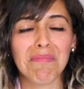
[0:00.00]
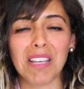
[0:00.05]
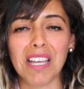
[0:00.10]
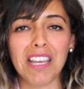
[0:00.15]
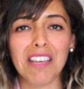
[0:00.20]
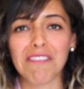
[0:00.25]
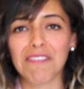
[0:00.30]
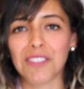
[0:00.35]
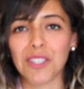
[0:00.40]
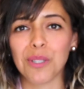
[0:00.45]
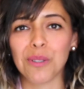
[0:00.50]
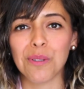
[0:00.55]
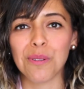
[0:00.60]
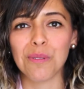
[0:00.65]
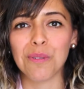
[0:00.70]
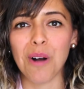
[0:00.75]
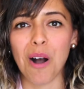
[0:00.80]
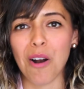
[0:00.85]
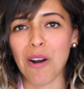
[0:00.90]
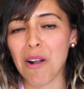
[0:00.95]
if
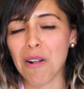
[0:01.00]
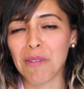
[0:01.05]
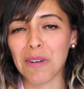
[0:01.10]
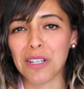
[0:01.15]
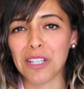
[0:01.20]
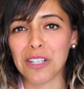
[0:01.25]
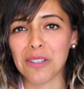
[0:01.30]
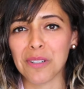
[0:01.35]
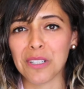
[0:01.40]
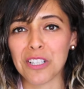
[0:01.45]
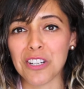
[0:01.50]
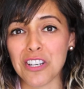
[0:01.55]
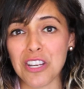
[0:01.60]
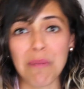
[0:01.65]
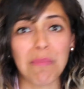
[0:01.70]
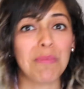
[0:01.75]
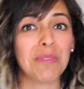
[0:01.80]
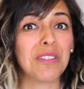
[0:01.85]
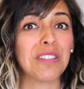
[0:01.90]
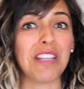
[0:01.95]
you are already in a
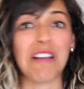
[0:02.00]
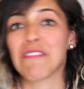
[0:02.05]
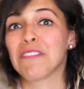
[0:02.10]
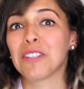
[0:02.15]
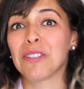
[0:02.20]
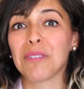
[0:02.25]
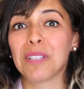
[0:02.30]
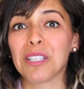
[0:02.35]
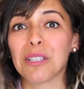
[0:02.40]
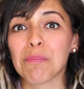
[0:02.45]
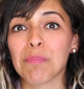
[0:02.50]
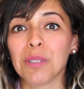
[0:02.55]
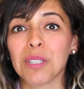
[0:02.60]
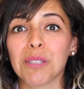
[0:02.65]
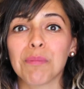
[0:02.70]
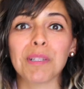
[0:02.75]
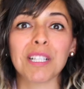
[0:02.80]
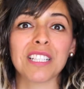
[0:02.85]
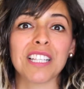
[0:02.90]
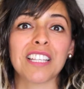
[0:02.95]
relationship, definitely read the book,
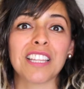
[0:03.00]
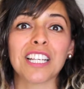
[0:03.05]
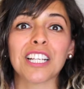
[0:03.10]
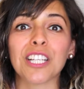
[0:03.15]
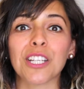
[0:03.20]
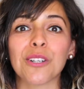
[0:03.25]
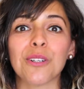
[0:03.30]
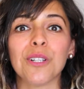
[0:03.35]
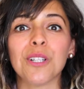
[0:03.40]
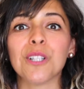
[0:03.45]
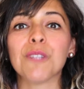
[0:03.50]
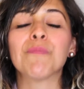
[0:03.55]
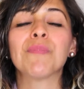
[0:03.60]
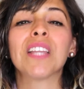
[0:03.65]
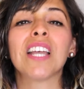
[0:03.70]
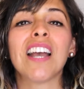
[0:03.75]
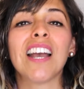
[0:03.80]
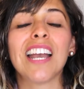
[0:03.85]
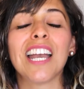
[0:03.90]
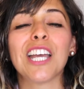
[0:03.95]
because I think it'll
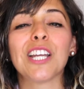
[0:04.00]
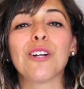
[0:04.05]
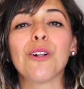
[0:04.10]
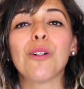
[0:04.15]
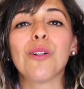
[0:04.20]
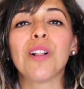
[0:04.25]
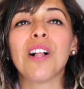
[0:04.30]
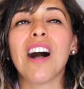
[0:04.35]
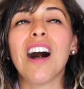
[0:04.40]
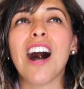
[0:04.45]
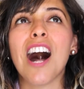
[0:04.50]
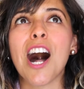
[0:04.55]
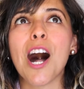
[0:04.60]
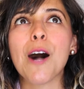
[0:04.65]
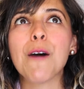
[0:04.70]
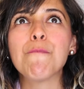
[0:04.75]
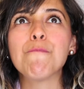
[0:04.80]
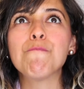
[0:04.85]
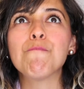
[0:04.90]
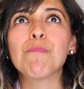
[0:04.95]
it'll
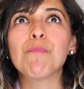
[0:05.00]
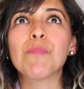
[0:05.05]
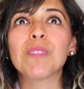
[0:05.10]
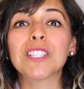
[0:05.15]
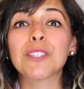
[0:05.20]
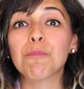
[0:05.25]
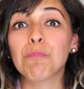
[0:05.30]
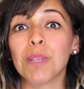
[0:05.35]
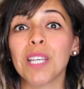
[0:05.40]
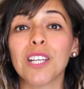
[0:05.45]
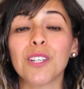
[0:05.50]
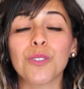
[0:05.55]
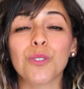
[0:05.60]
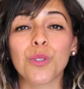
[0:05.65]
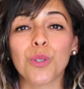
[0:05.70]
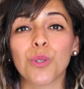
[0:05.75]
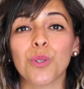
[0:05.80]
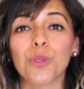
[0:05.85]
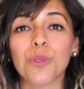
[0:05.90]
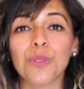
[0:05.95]
speak
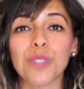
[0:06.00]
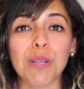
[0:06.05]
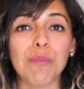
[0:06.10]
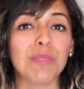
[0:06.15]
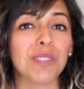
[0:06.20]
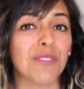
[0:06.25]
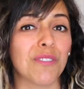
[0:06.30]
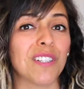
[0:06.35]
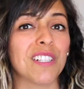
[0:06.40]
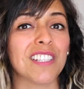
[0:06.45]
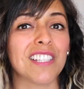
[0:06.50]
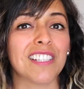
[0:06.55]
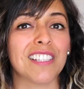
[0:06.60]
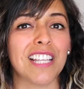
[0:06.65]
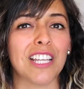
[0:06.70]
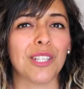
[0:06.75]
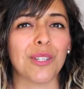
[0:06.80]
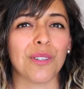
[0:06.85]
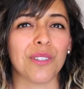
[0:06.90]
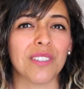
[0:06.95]
to some differences
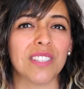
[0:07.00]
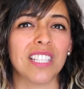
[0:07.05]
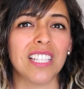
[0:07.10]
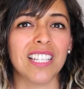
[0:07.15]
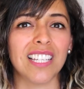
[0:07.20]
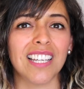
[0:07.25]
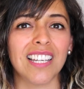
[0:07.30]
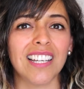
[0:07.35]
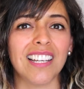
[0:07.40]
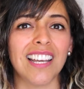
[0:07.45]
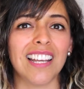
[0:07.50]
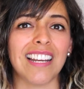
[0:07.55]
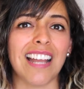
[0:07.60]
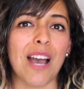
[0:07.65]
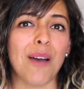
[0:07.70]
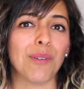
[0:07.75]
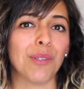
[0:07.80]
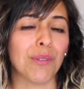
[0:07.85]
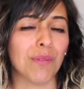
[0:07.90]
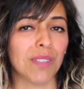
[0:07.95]
that you're seeing in
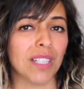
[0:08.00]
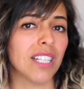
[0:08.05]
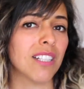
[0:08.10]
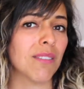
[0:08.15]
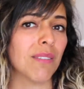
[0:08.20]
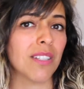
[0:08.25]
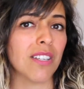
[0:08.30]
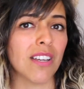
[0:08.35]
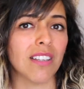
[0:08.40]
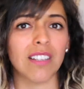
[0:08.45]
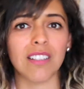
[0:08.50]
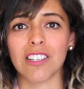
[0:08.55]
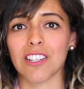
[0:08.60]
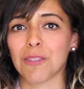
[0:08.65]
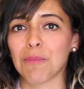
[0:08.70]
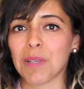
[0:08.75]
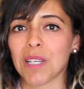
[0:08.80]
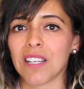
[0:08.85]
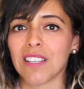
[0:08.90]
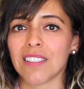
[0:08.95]
how you relate to each other,
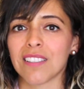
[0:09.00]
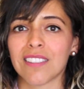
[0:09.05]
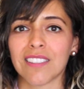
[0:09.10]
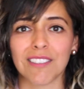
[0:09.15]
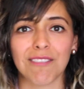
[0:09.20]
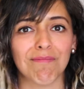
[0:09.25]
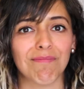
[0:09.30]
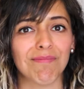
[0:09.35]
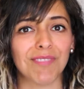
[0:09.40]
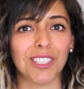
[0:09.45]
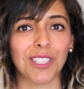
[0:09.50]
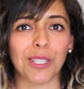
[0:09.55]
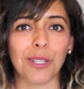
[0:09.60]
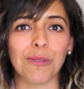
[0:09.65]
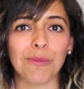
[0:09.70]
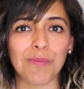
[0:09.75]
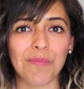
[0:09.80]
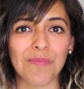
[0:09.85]
just because, you know,